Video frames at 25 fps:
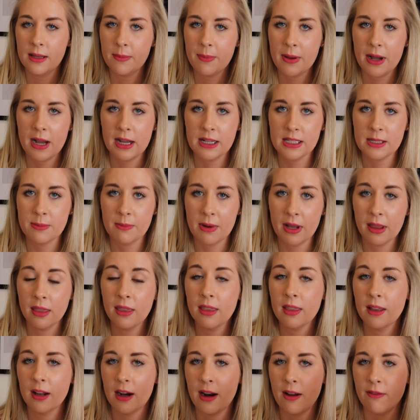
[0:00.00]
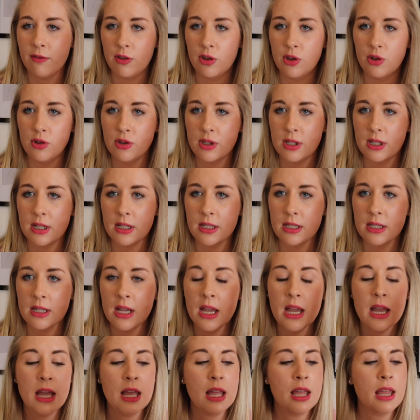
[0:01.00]
in the past month that I've used this.
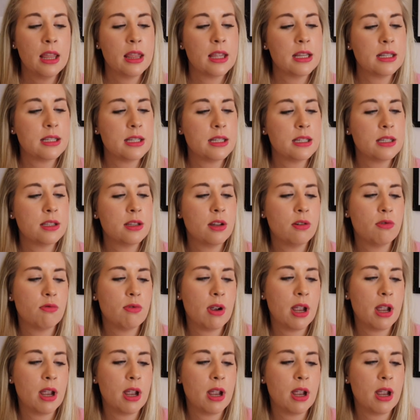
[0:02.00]
This is the